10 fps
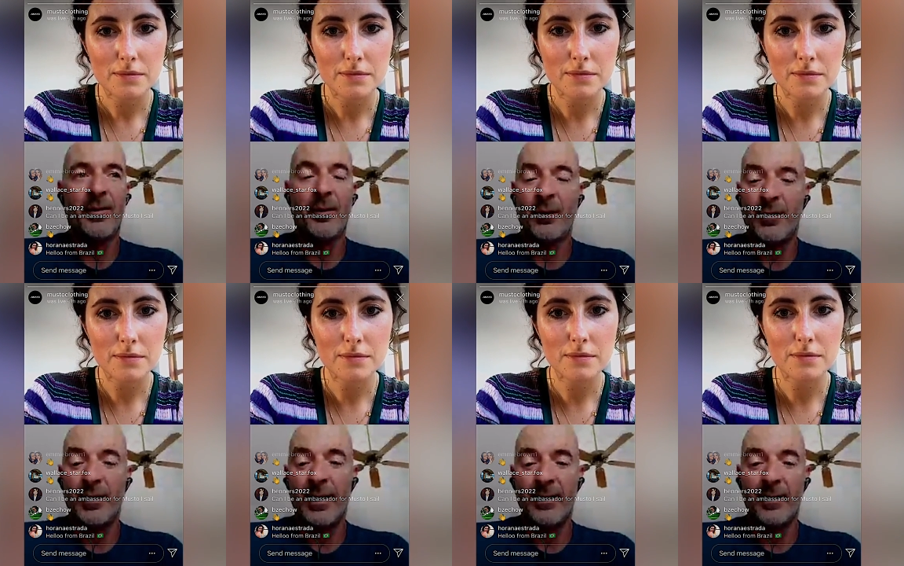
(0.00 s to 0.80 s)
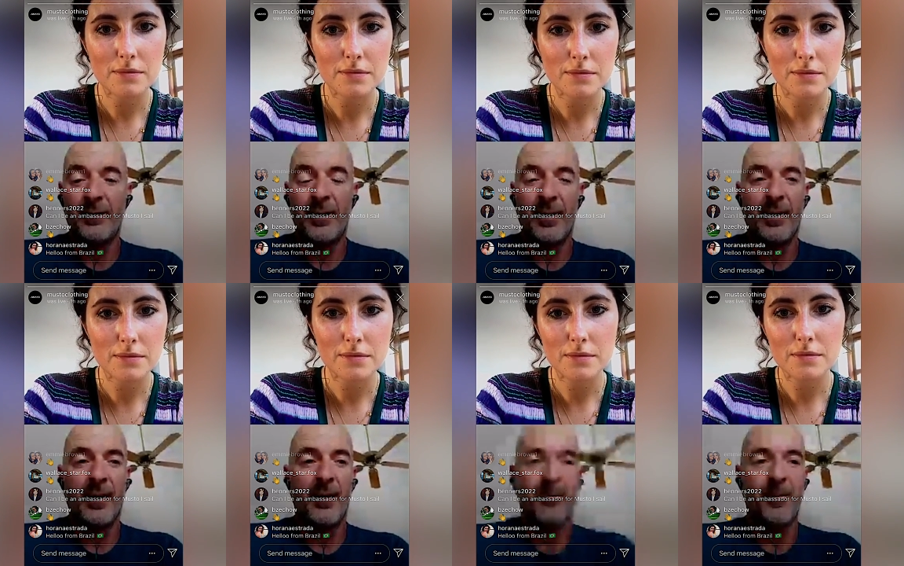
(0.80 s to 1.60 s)
Speaker 1: cycle of uh, of
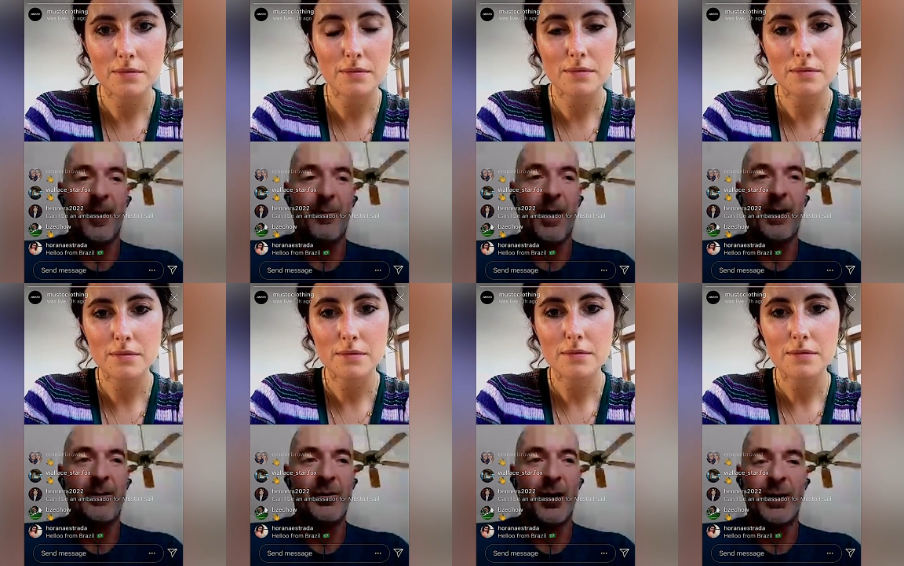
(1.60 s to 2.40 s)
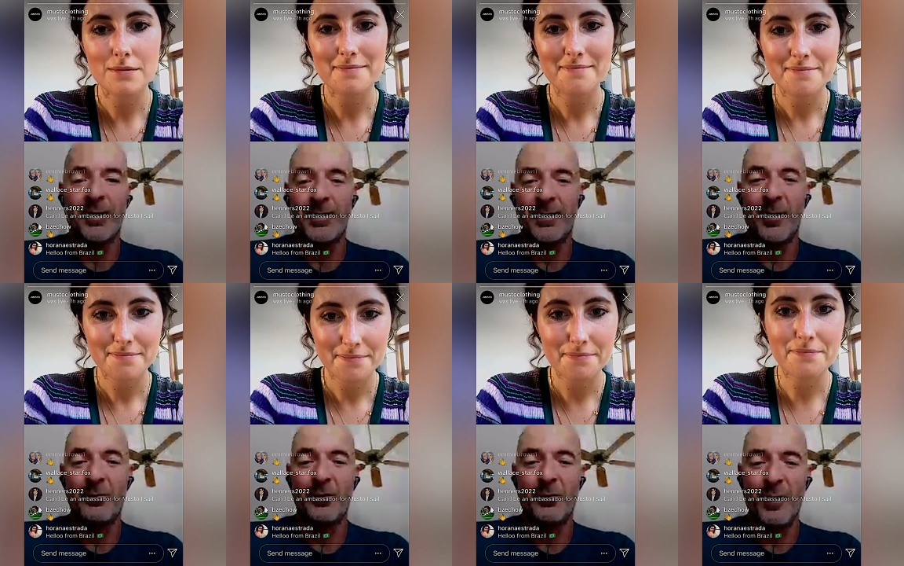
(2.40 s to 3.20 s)
uh, Mark and Charlie's Ocean
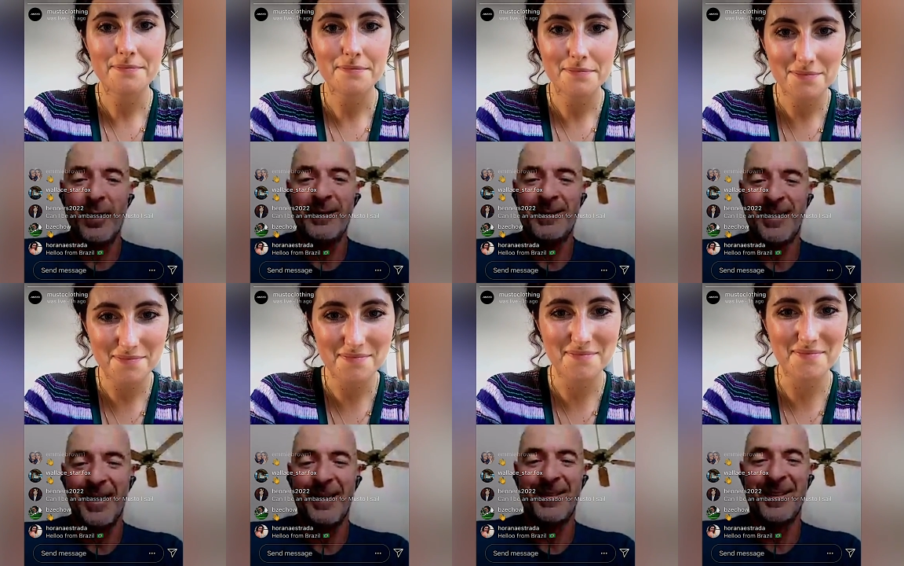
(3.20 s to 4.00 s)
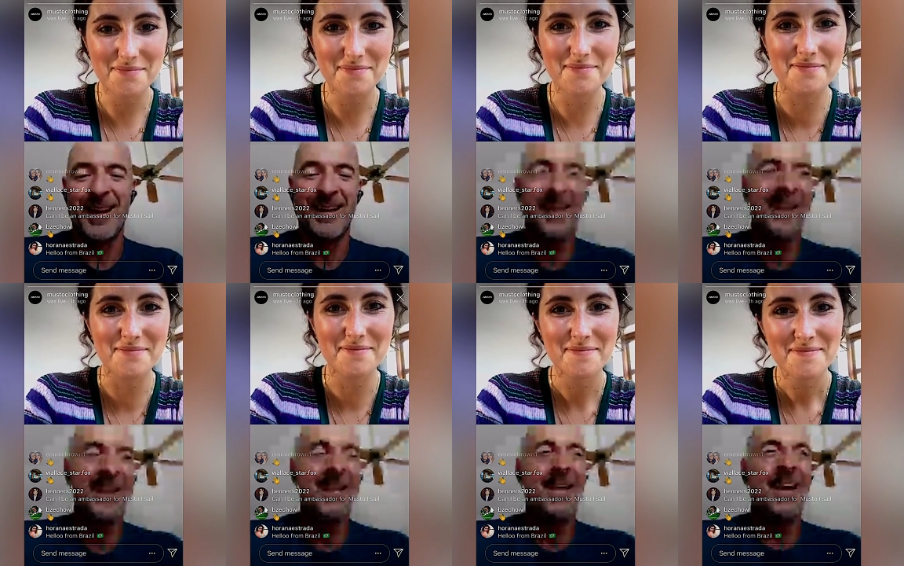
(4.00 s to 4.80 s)
Race uh, saga
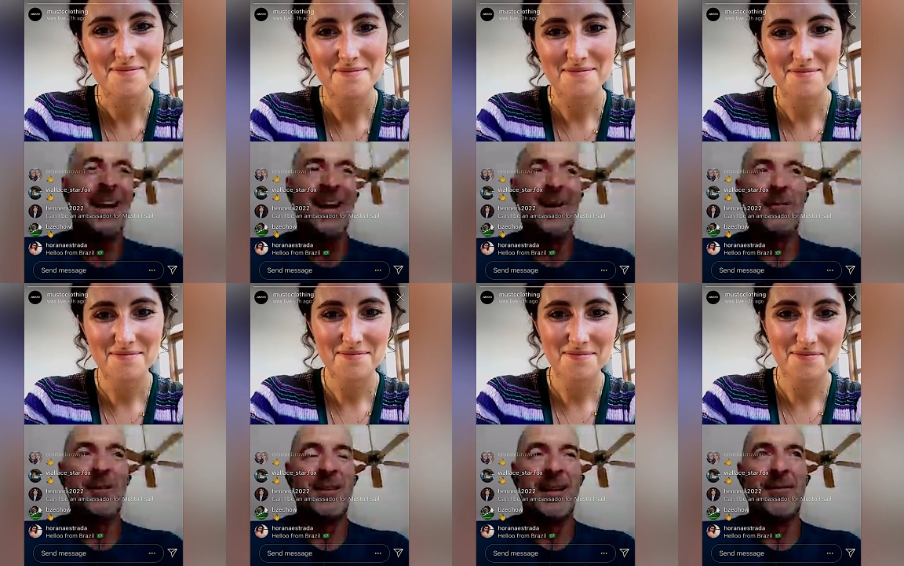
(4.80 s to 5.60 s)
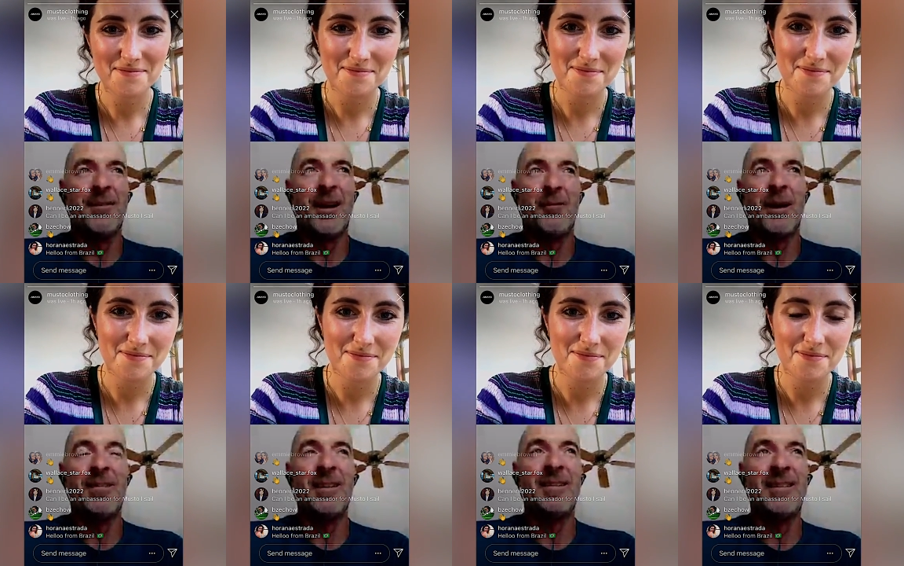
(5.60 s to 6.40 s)
uh, with the eleventh Hour Racing
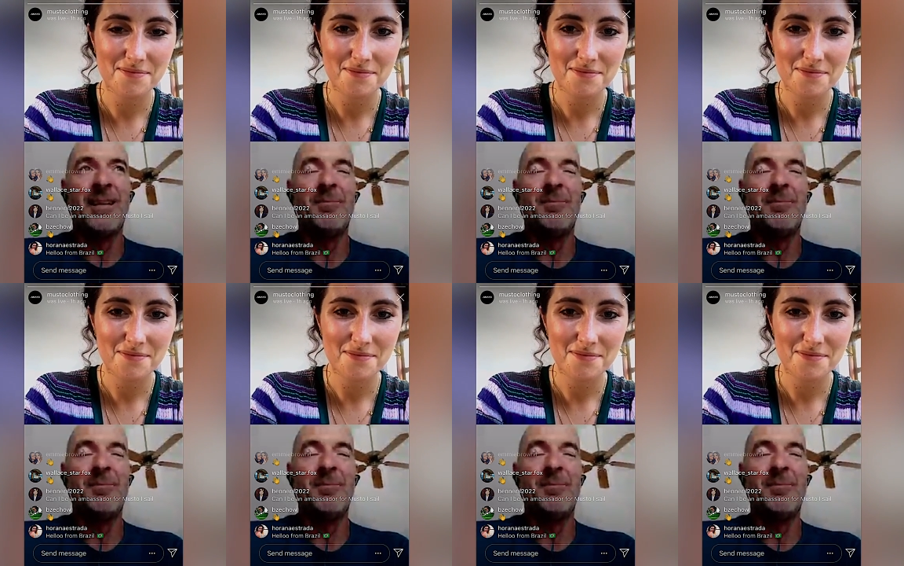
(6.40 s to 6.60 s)
team.